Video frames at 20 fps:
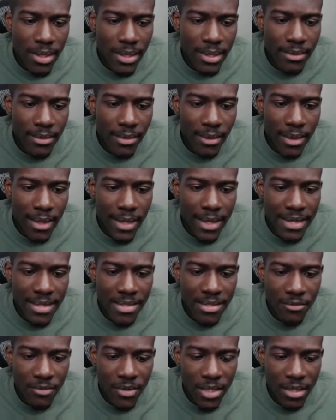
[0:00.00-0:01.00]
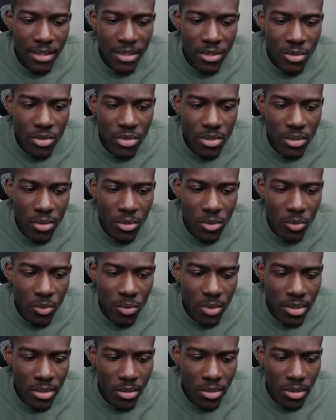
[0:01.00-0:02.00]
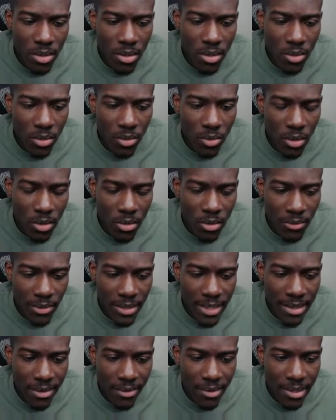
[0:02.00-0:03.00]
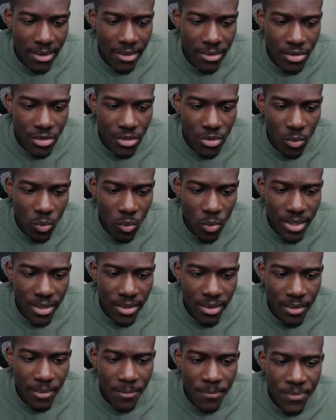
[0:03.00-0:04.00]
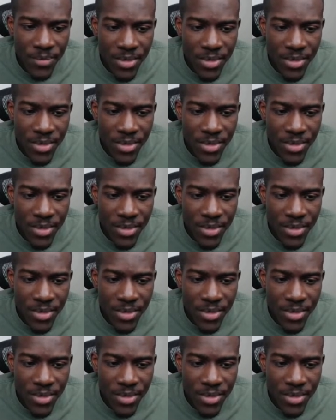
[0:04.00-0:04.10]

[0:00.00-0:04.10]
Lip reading: in the last video, so we'll go on down here to where